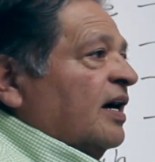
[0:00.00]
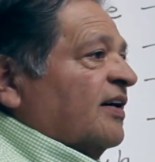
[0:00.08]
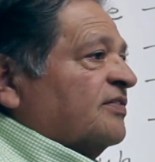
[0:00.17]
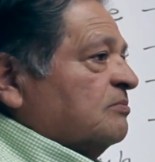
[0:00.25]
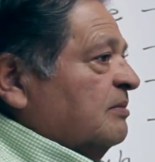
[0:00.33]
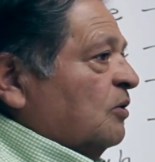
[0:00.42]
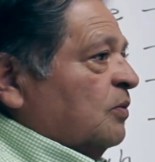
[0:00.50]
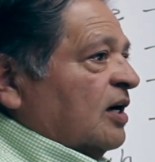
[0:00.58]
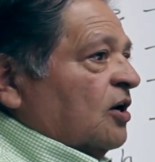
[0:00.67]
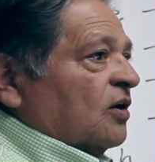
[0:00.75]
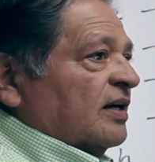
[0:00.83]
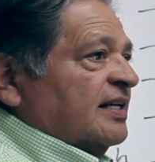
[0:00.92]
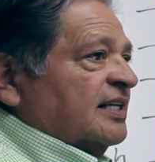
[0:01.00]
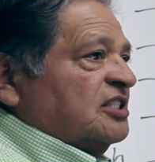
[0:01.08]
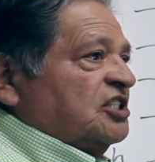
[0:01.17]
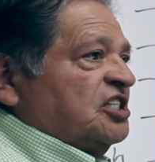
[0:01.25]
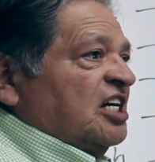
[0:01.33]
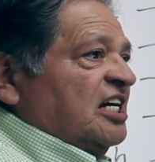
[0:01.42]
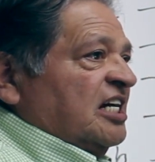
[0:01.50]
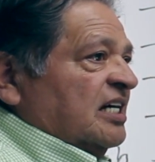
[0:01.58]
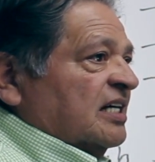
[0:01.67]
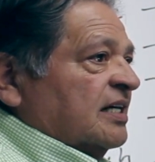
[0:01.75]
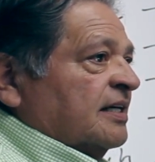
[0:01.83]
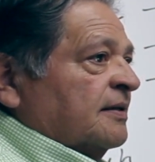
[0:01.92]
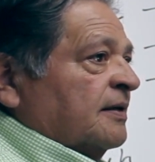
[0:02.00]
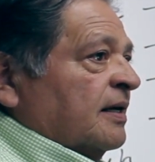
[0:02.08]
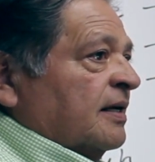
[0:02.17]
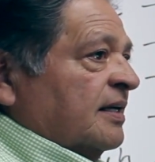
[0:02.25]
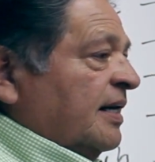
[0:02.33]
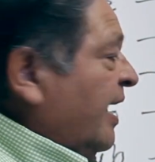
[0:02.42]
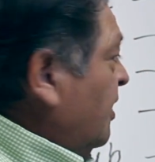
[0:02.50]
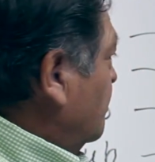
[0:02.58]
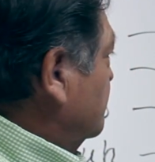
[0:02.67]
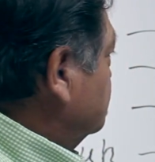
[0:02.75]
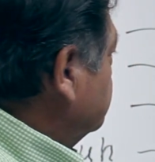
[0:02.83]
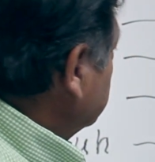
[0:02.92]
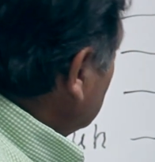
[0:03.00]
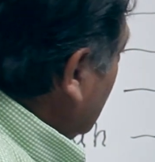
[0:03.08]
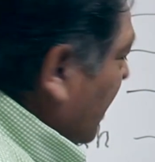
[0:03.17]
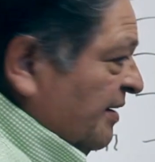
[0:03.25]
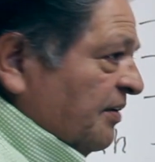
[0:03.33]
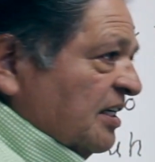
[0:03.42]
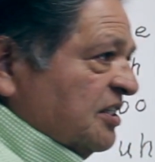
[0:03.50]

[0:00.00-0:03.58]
alphabet we call it a chi. Now, having